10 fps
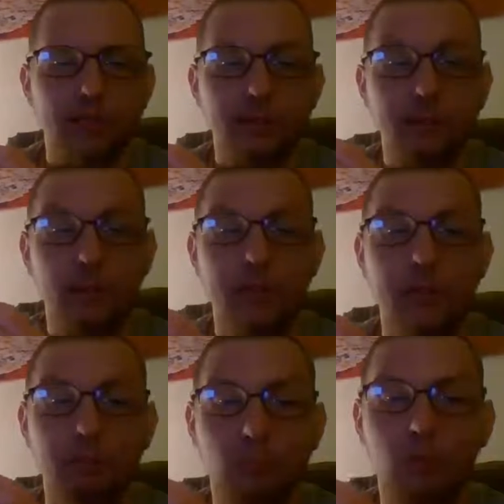He
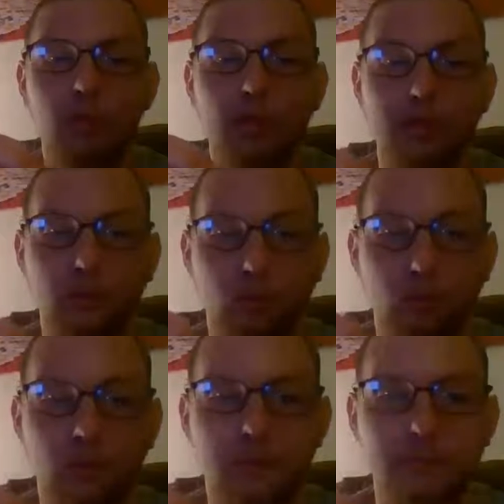plays more like
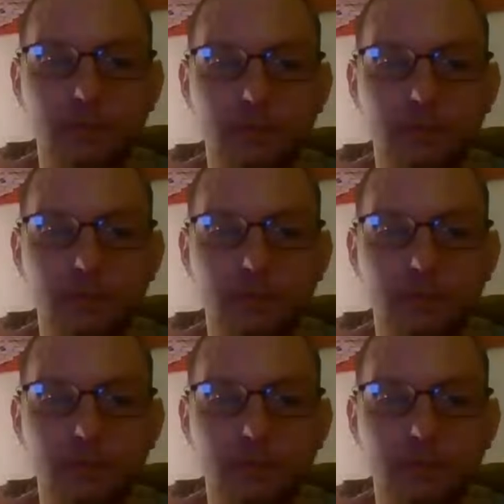Crosby